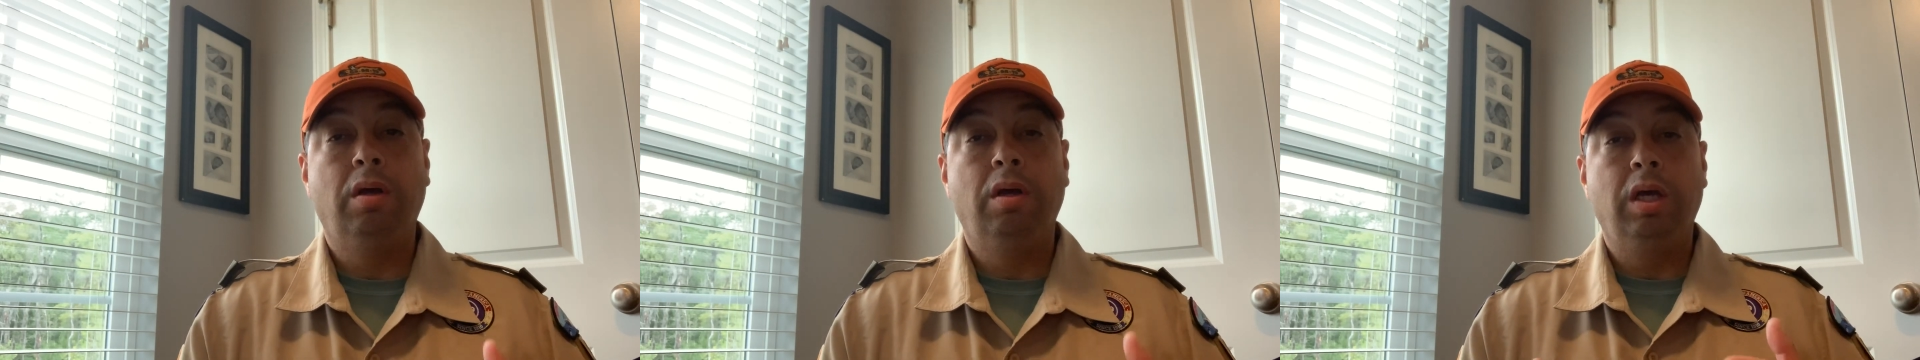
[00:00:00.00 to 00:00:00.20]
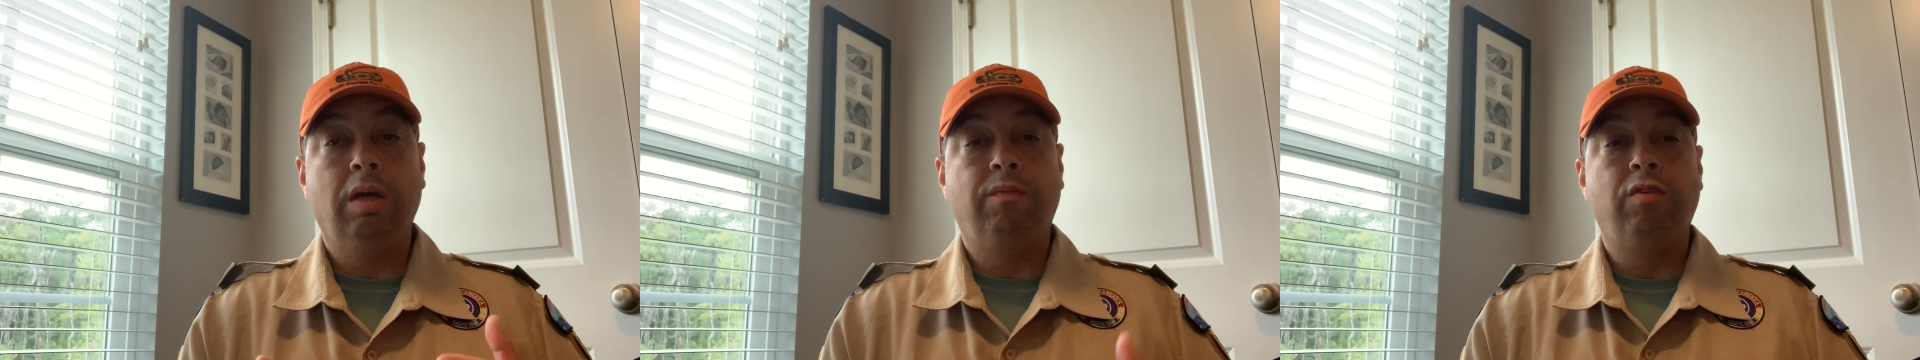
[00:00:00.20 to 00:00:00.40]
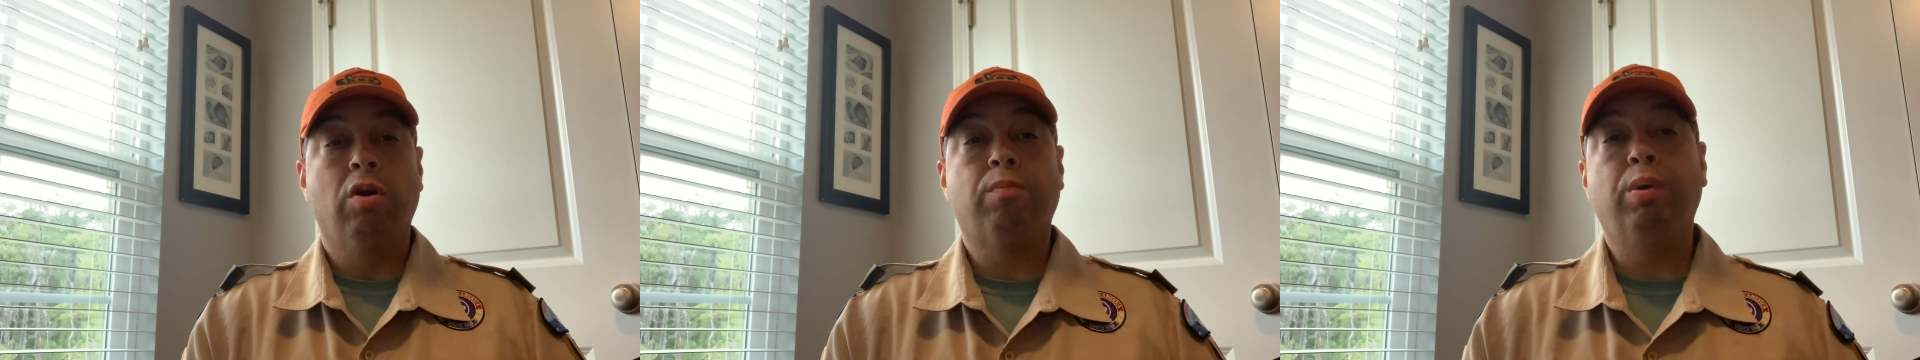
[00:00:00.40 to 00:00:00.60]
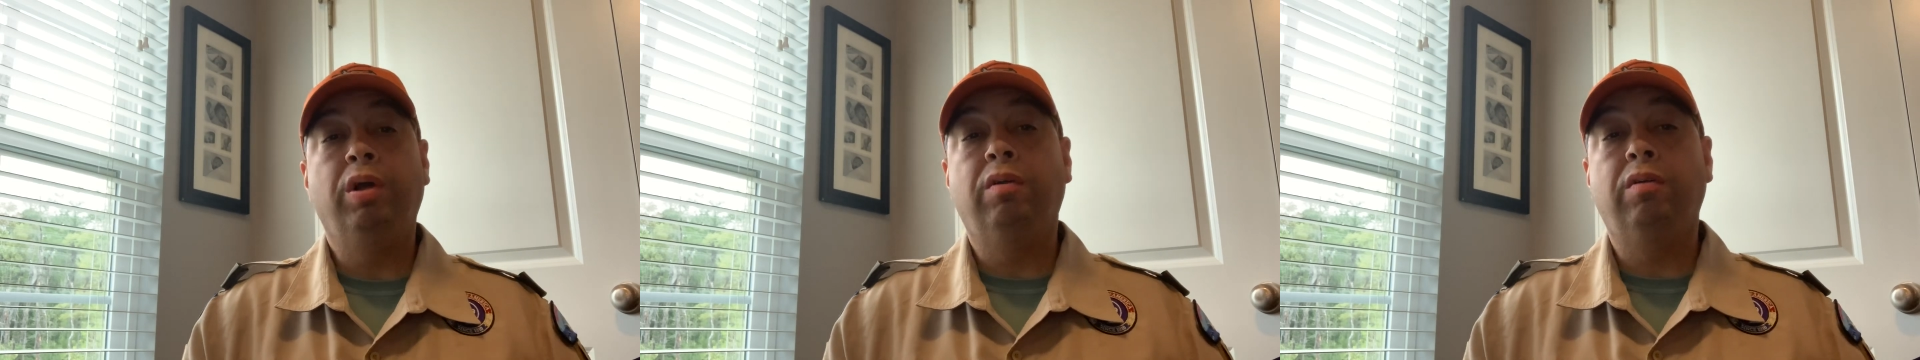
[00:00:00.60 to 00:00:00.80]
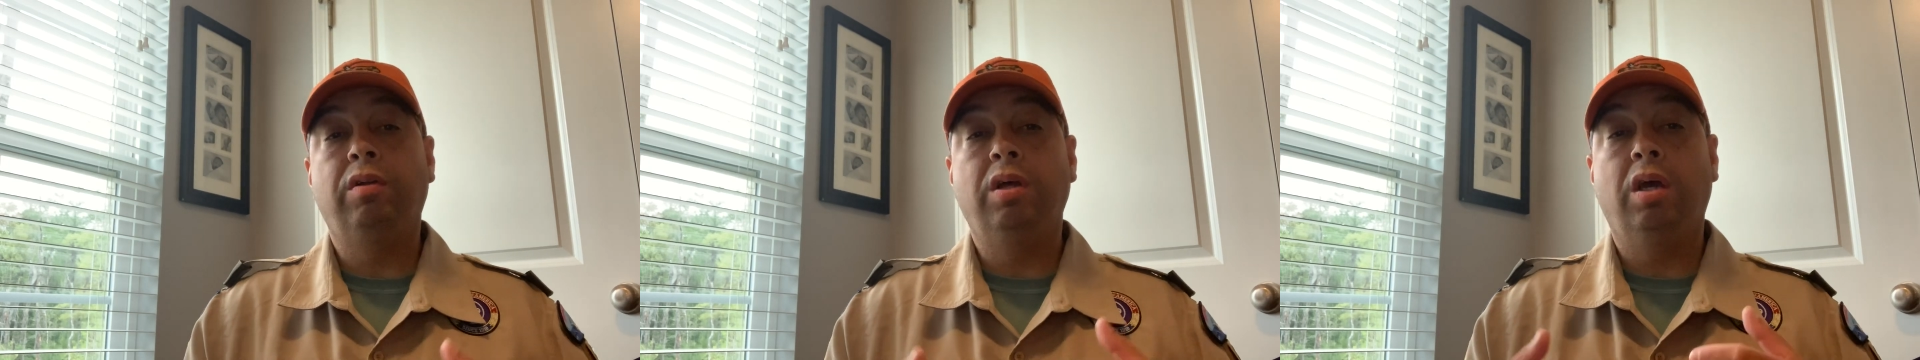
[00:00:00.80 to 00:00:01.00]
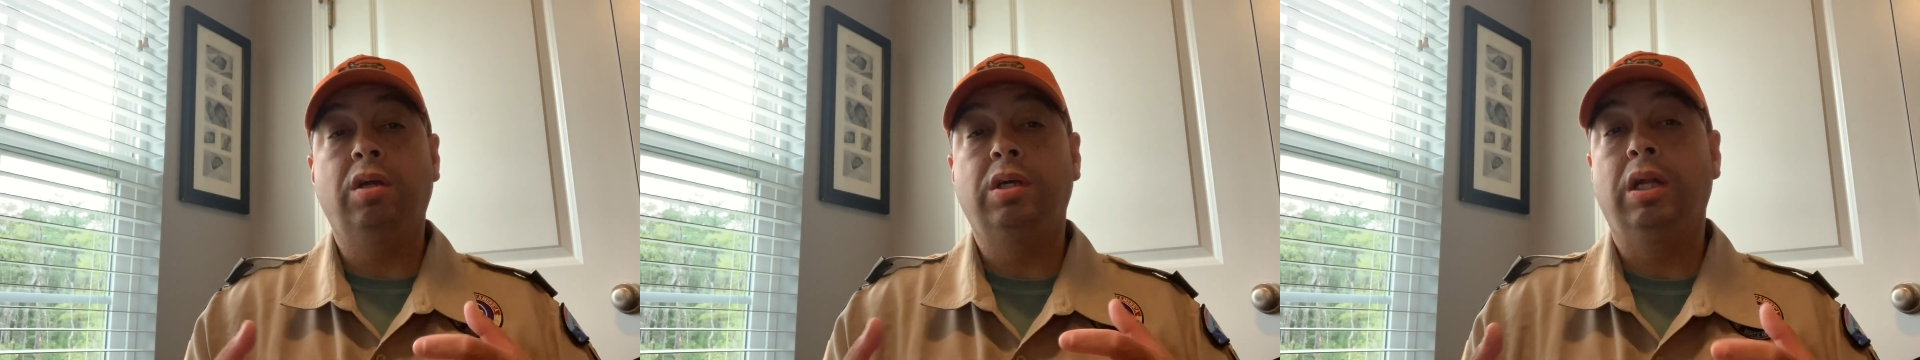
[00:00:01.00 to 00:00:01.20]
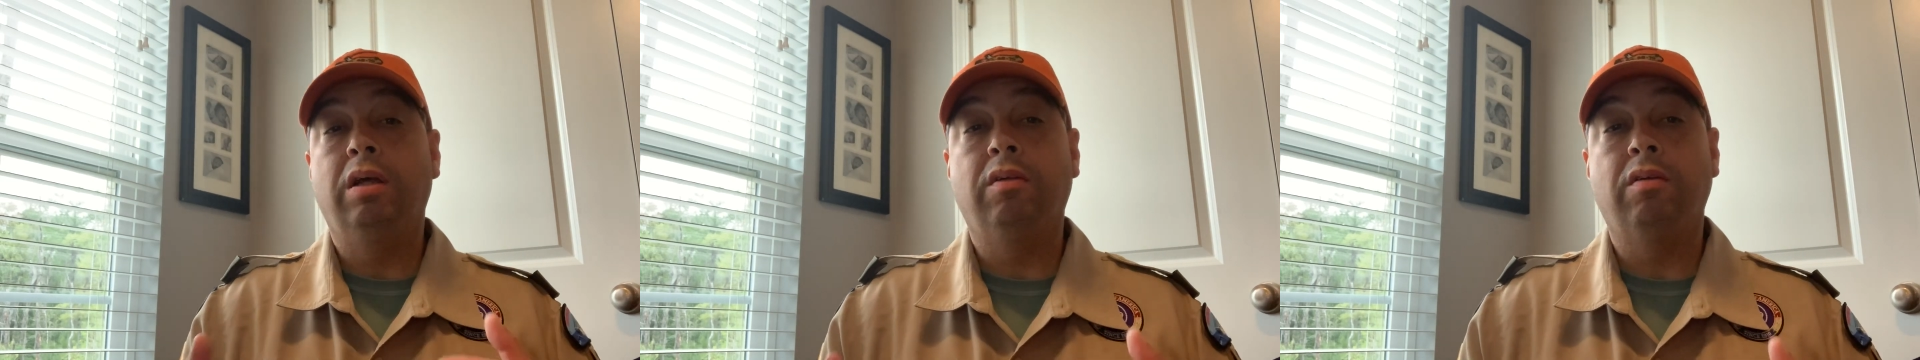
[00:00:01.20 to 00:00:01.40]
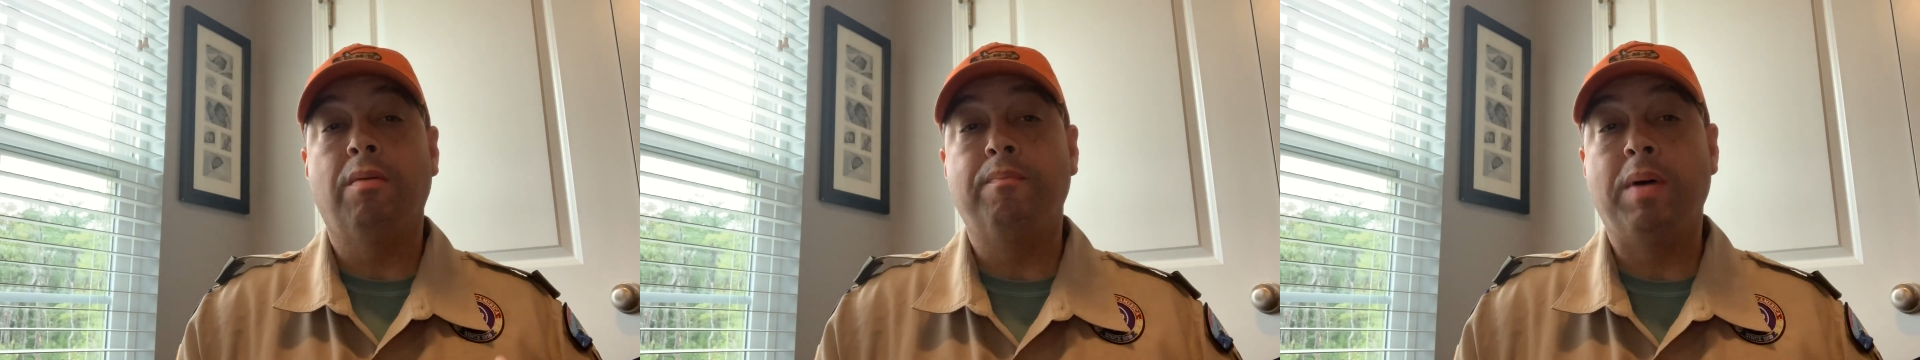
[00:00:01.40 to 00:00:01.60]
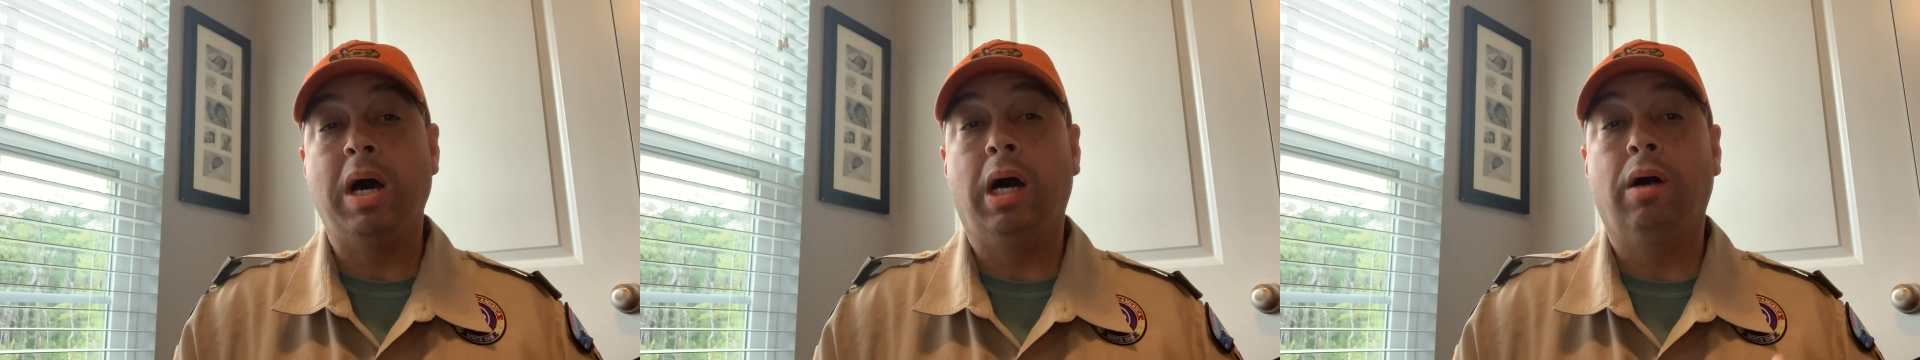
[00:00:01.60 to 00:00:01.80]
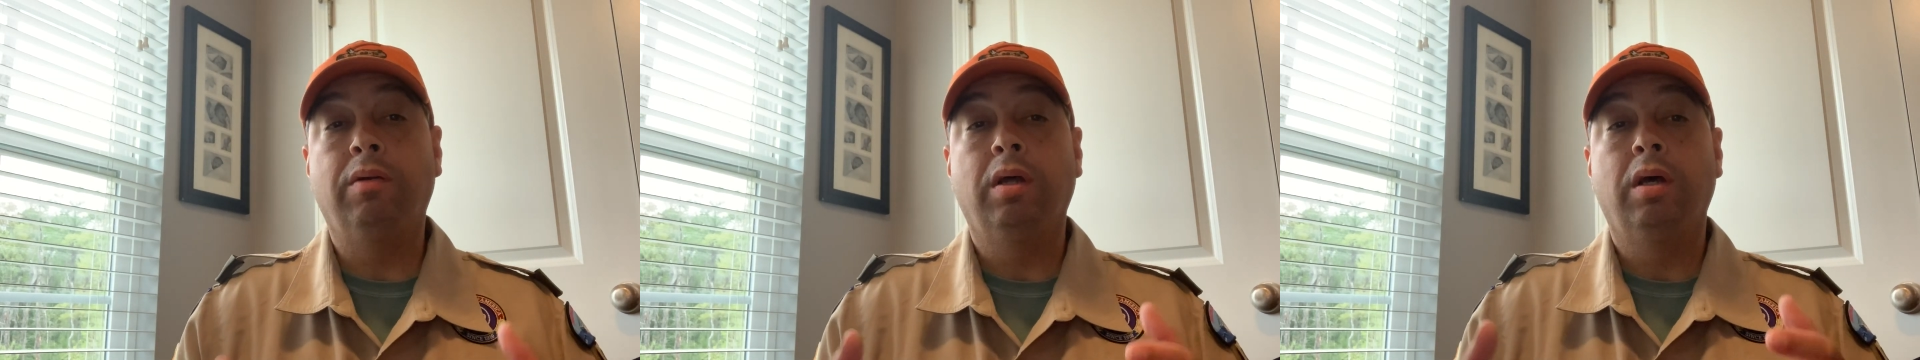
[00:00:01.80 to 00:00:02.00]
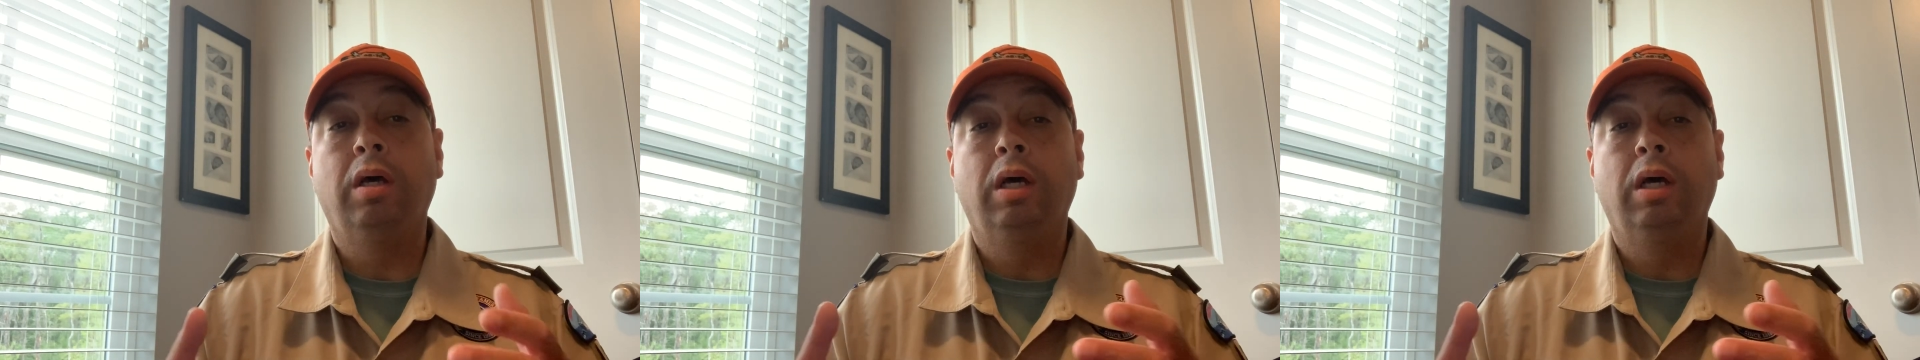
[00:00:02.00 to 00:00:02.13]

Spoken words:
if your presentation is about,